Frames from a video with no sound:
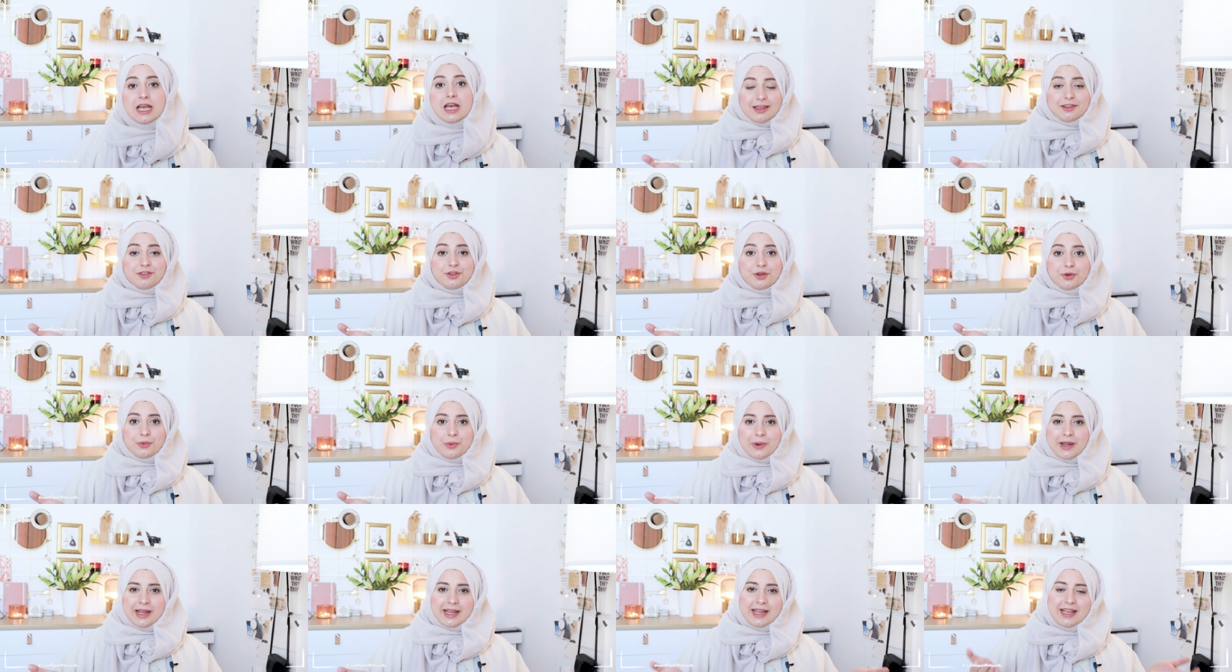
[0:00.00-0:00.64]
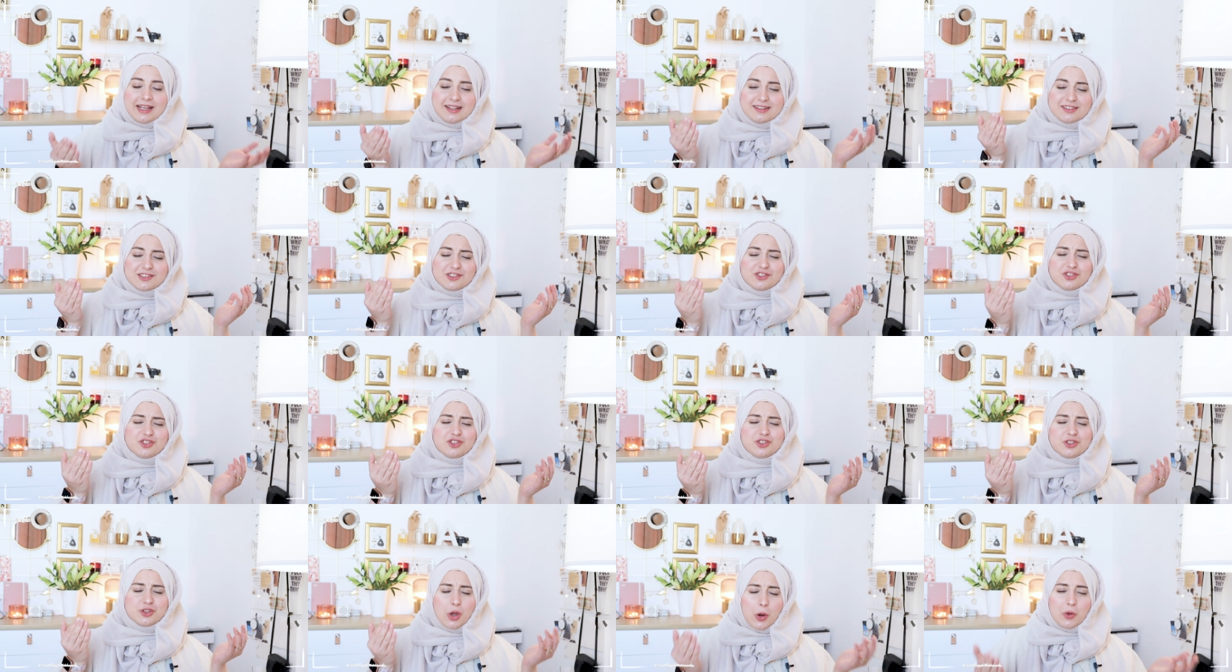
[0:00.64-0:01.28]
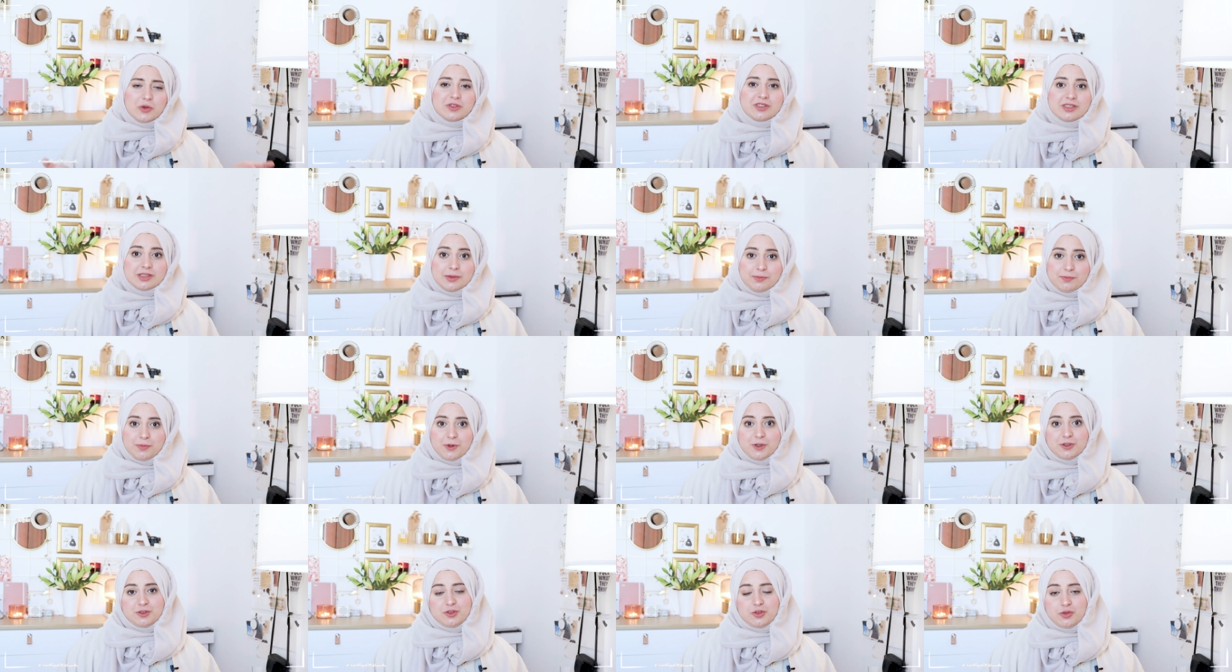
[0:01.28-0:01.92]
Either way, it's so
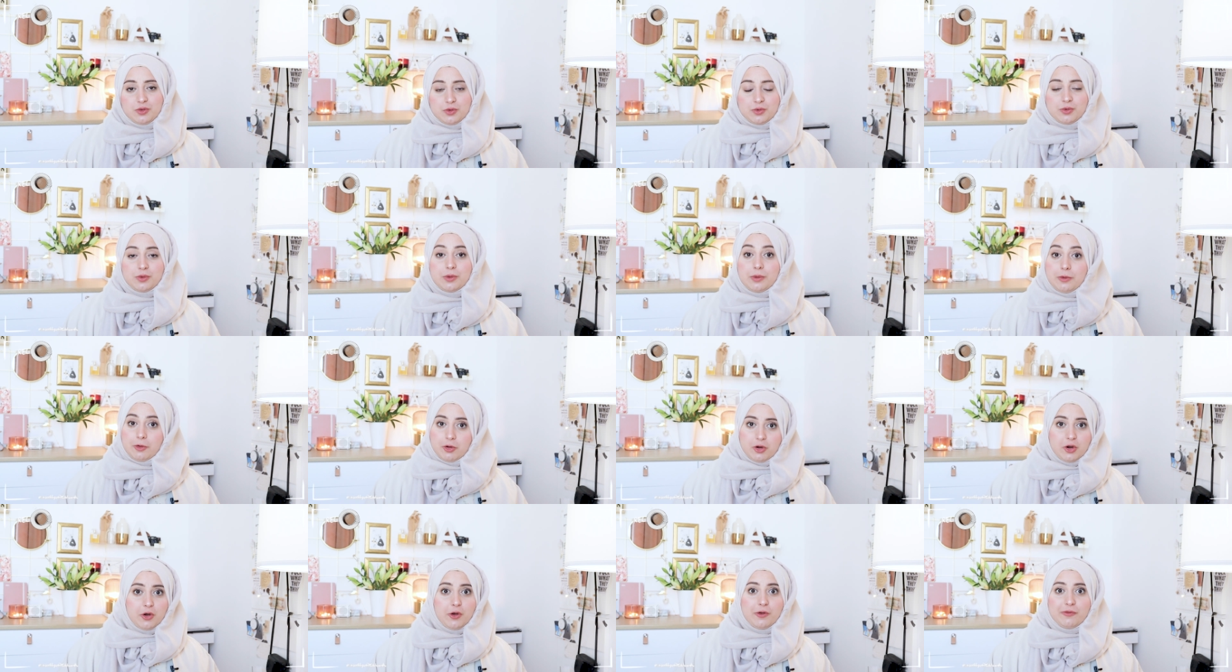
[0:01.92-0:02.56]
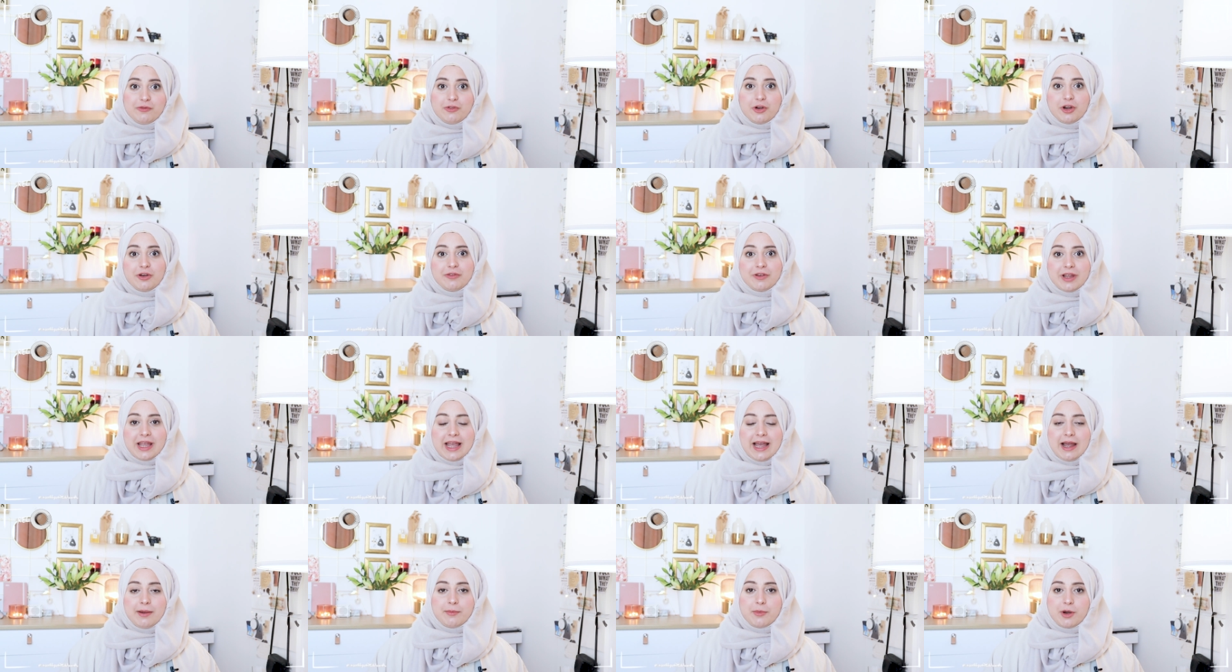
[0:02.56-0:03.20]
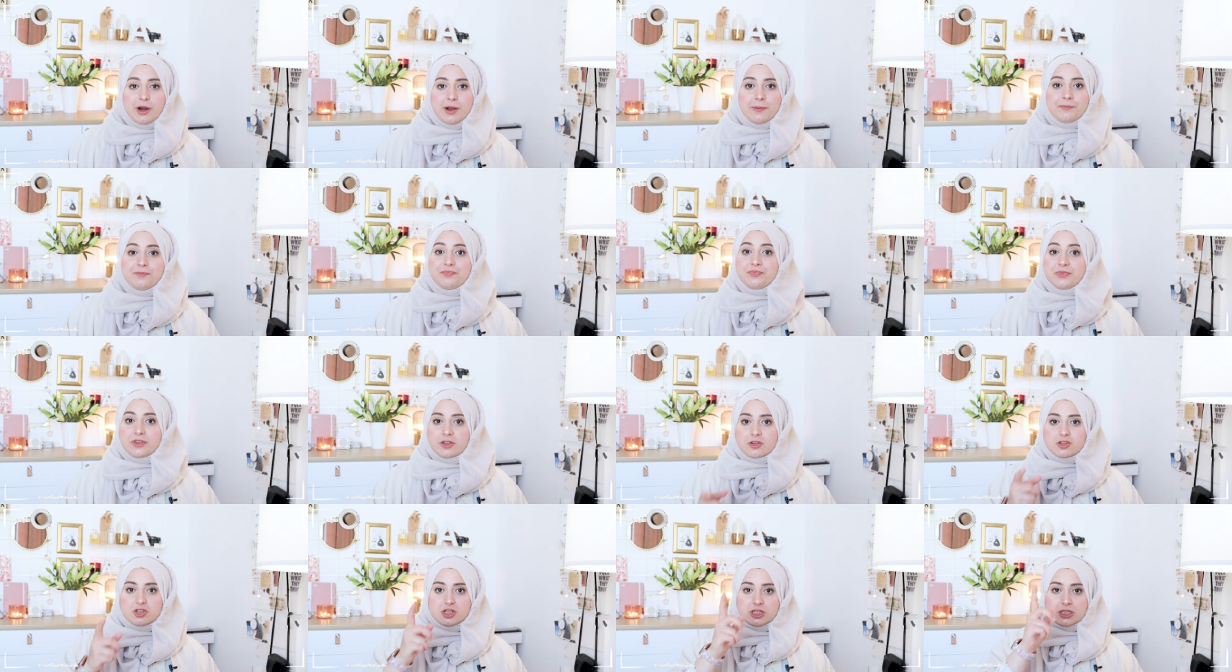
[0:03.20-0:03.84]
simple to go in front of a camera,
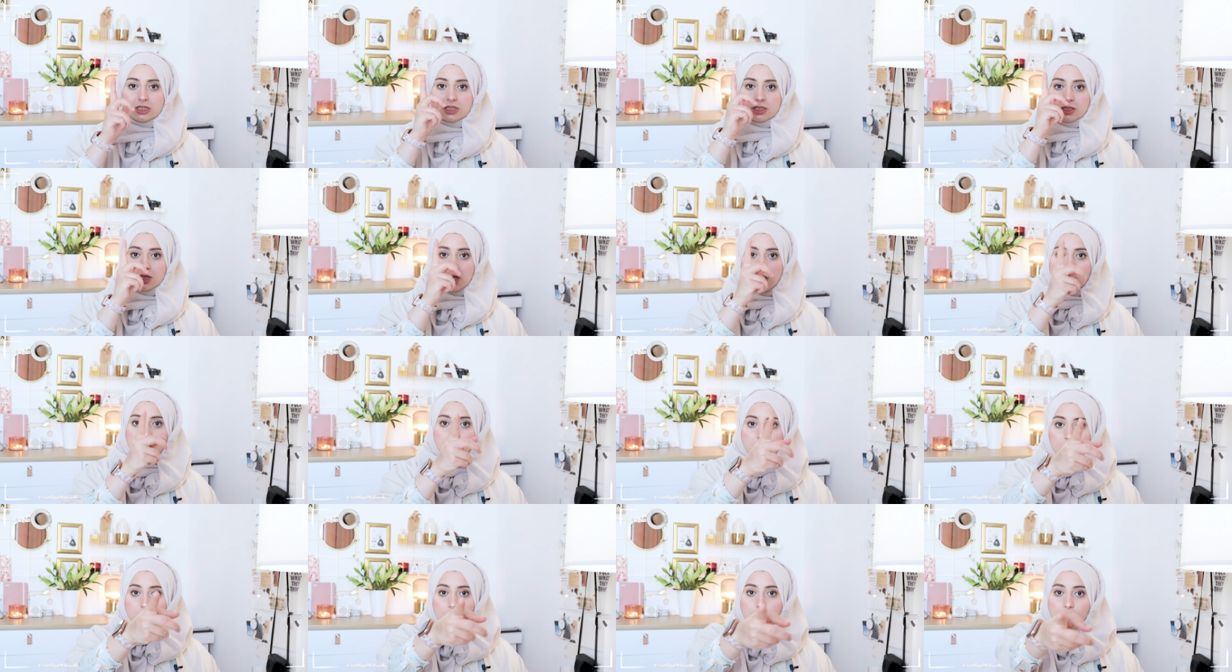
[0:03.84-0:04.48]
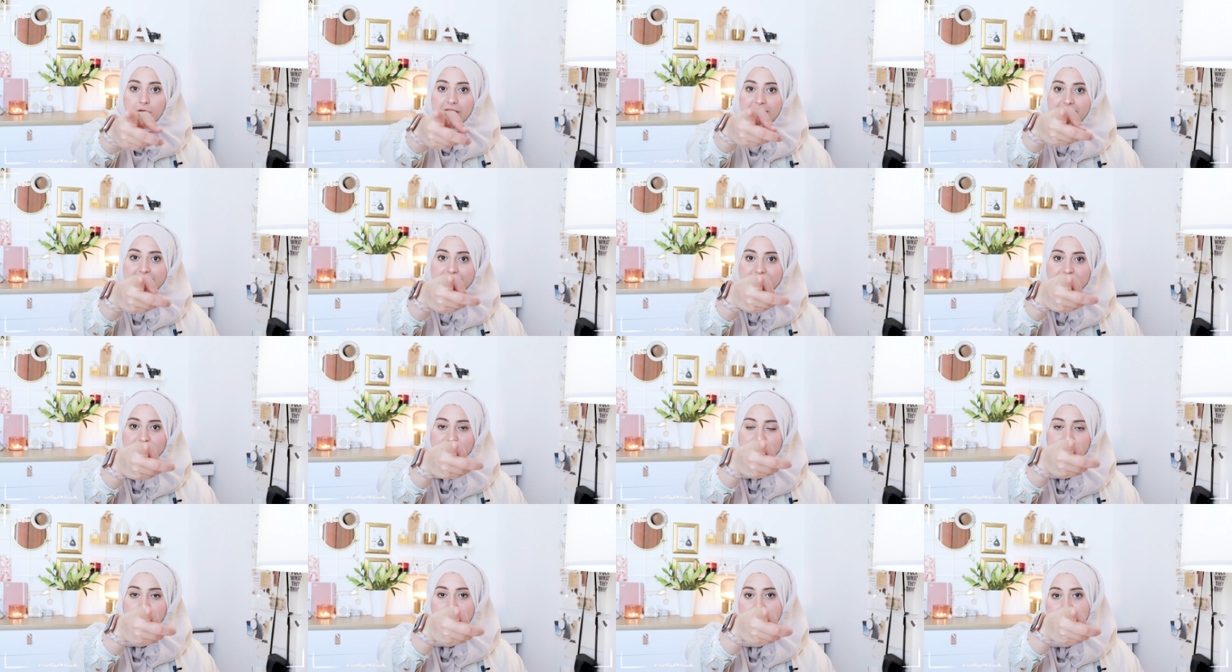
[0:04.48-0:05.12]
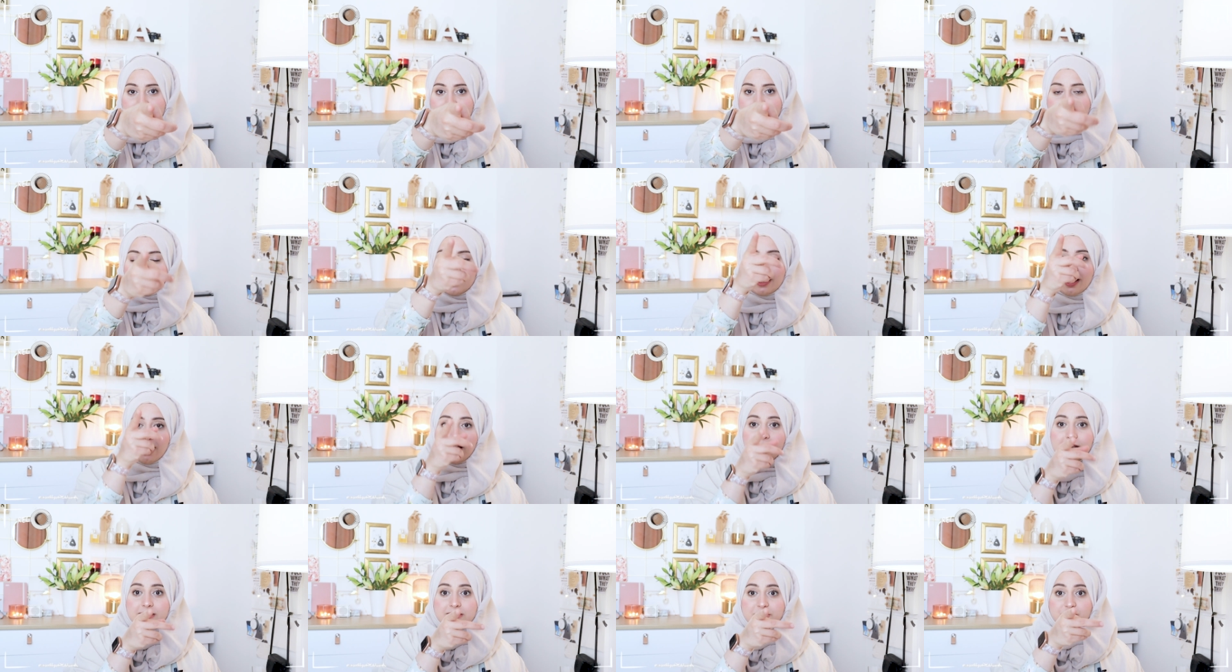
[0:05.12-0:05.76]
just look it straight in the
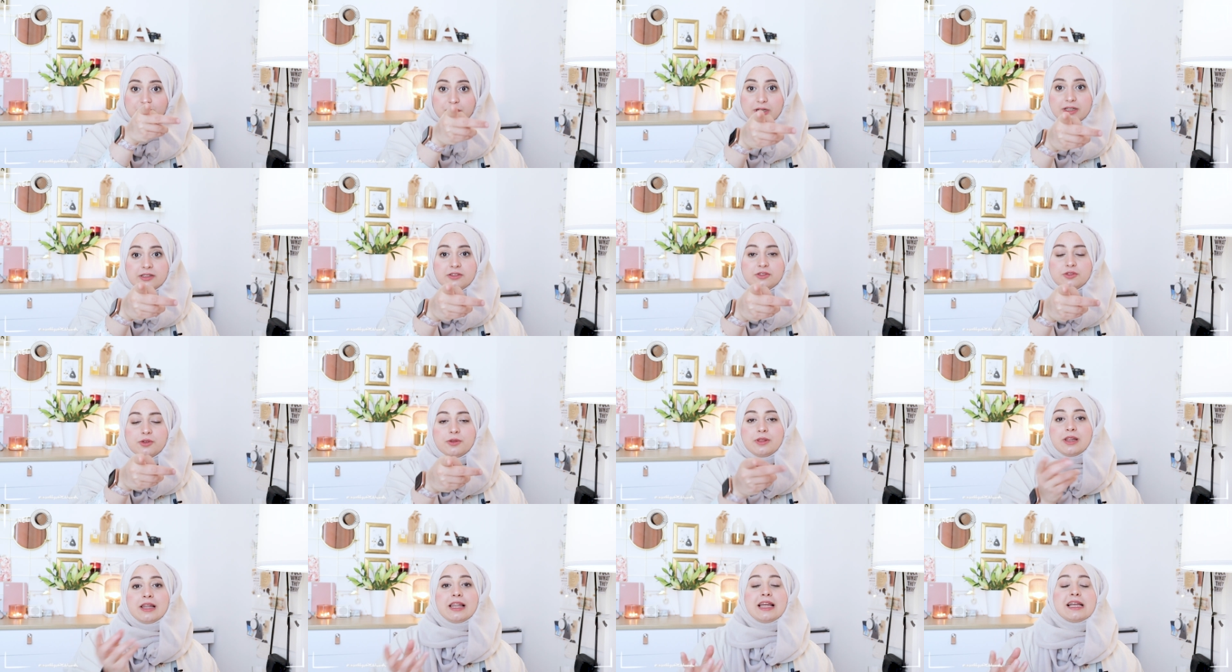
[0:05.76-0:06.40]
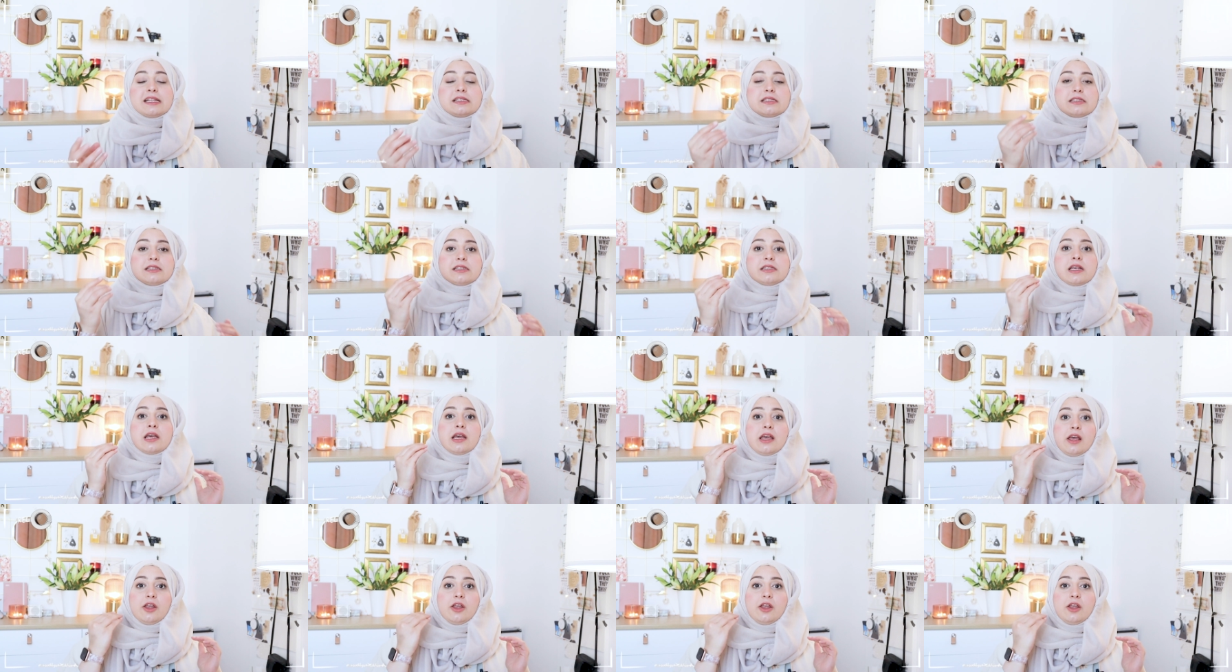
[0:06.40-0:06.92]
eye, straight into the lens,